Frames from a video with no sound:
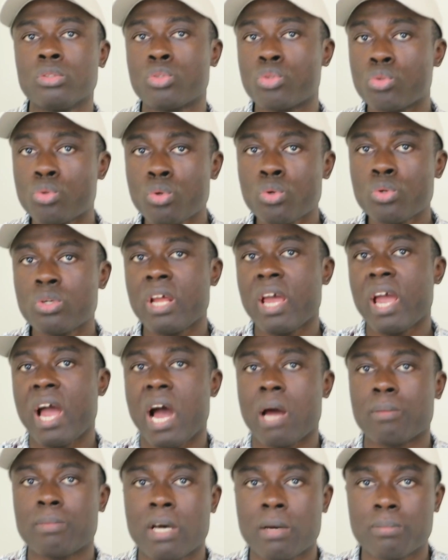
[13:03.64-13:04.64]
through
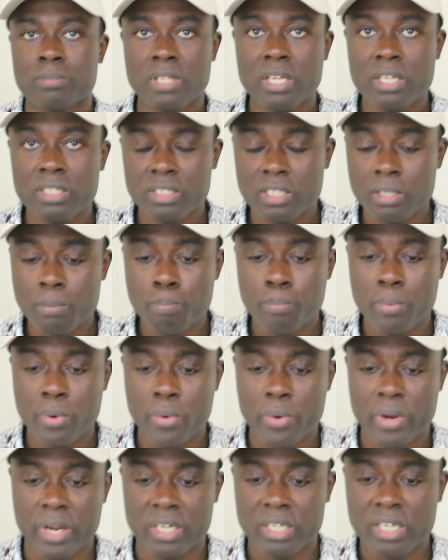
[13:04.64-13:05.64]
the adaptation
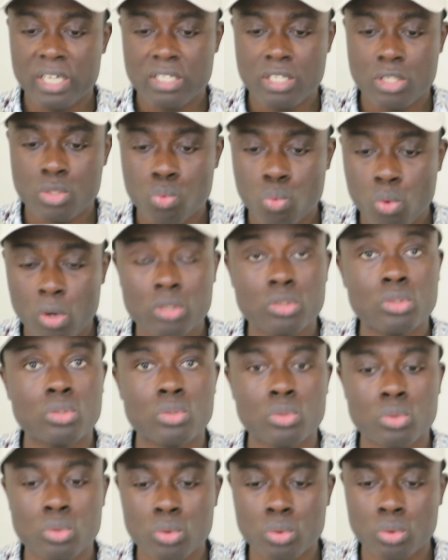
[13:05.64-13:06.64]
period, this is what
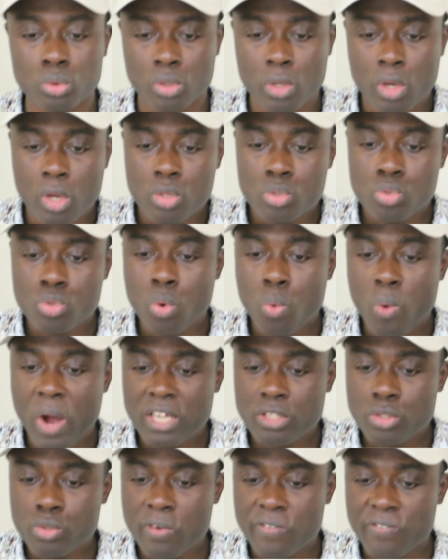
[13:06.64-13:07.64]
you do. So
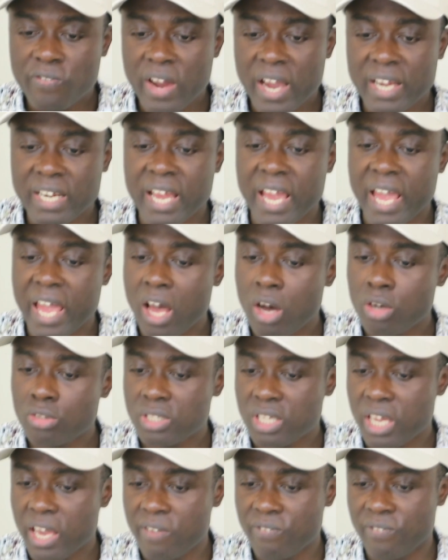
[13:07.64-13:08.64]
once you find a
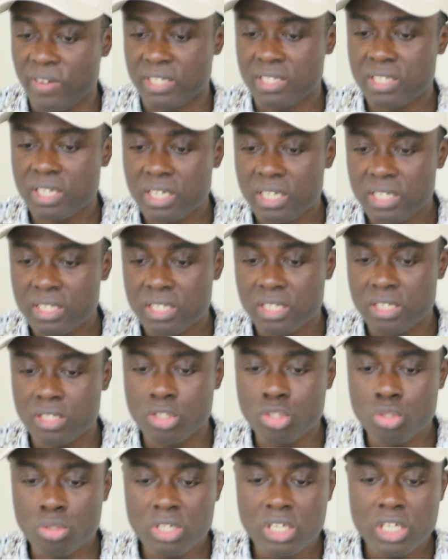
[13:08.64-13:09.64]
healthcare facility,
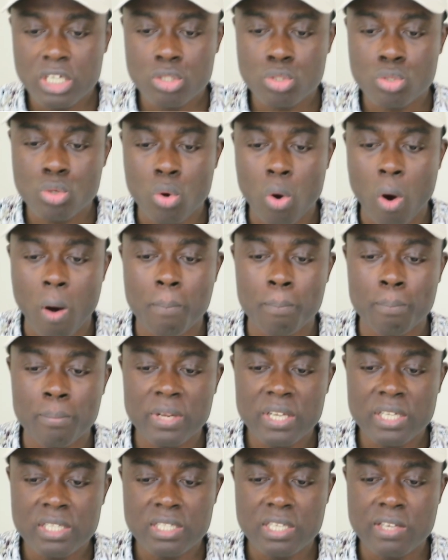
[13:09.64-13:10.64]
you need to
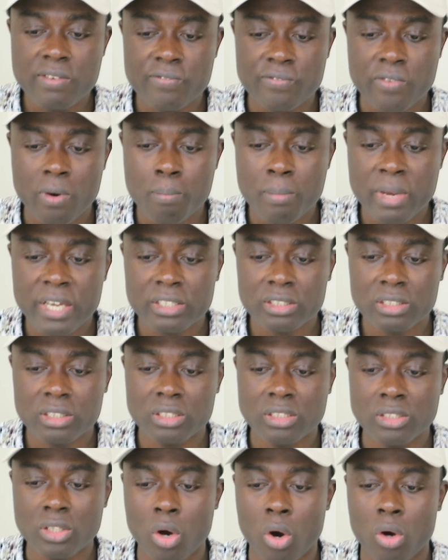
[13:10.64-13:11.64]
complete
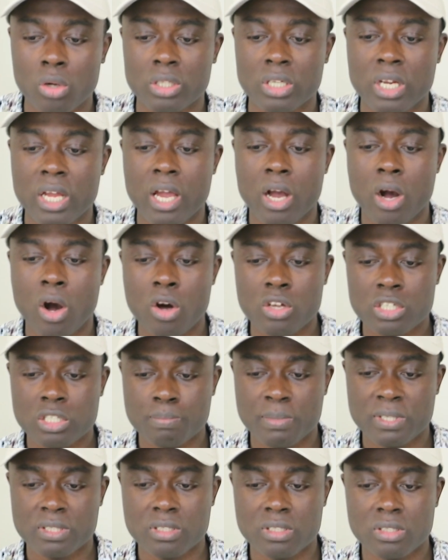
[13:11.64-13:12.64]
information on the
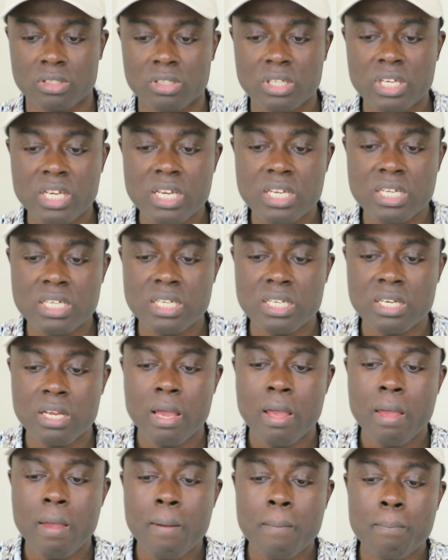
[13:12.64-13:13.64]
hospital in
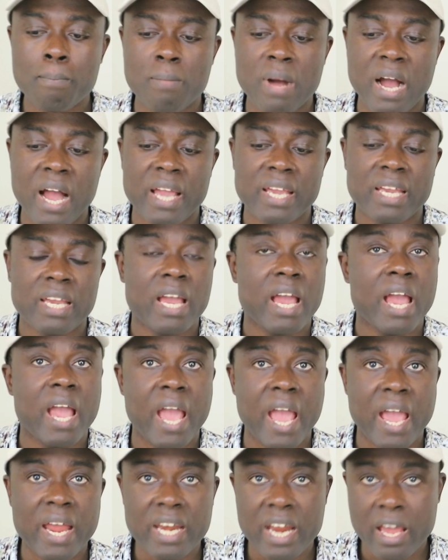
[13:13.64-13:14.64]
My
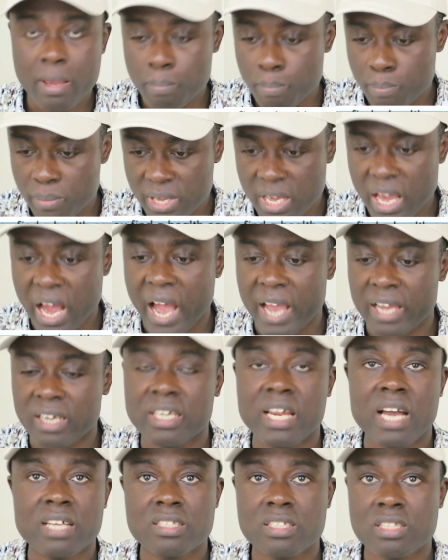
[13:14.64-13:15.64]

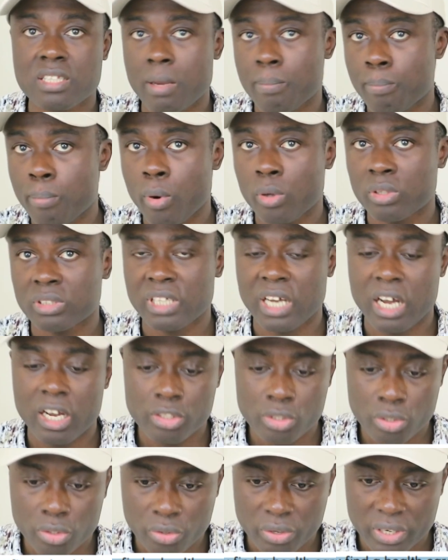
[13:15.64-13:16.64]
NMBI. That's the portal
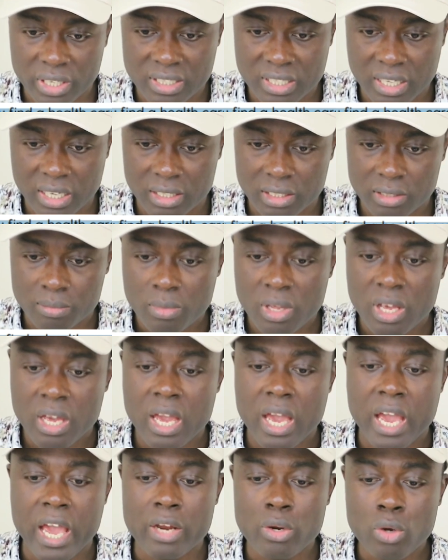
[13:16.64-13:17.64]
you created.
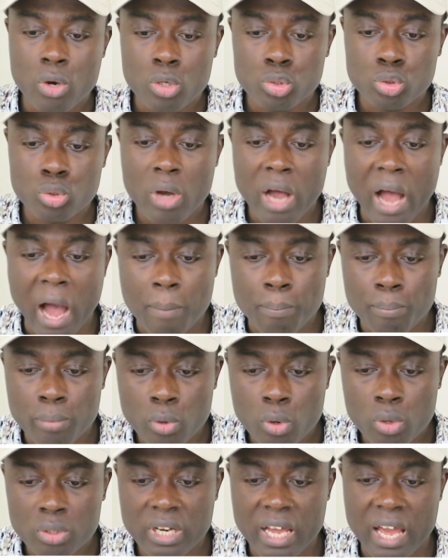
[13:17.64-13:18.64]
And also
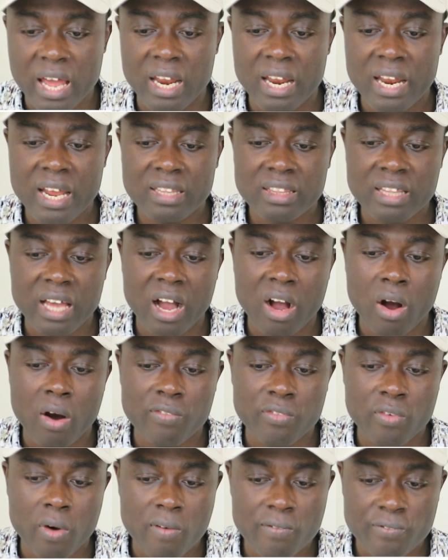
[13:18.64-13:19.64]
upload a letter
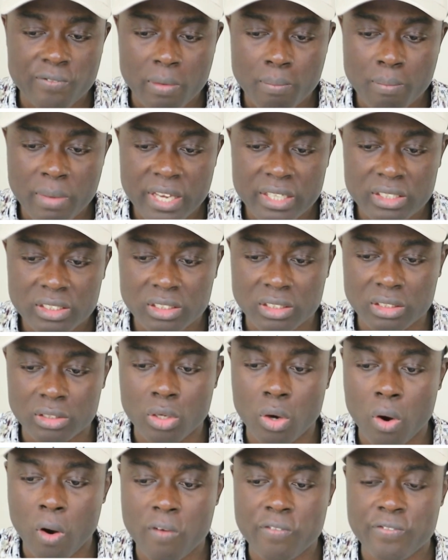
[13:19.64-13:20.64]
of
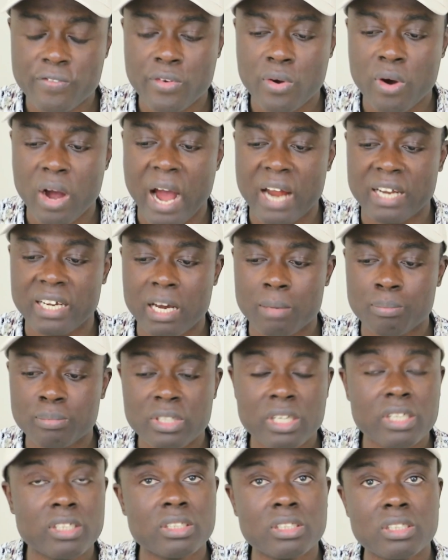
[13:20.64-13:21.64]
confirmation of your
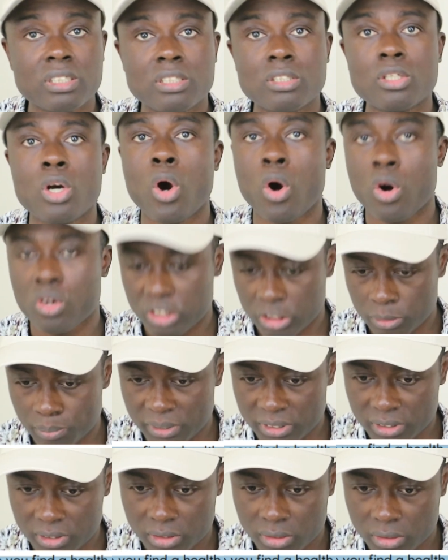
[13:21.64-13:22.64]
adaptation
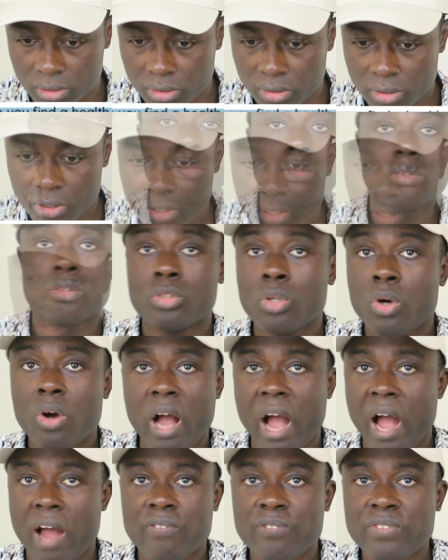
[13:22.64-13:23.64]
hospital.
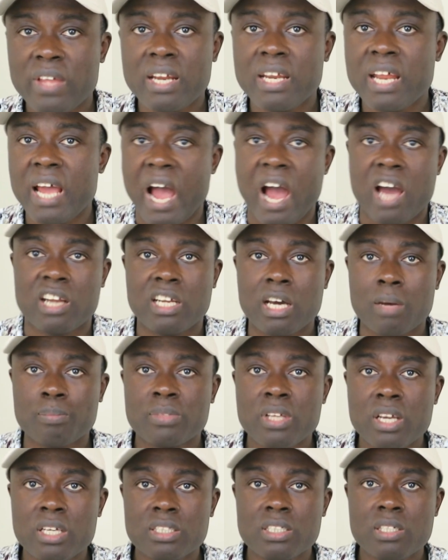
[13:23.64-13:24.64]
So after the
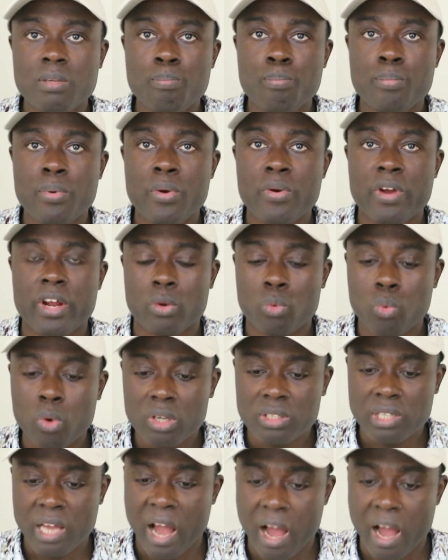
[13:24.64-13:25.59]
adaptation period, what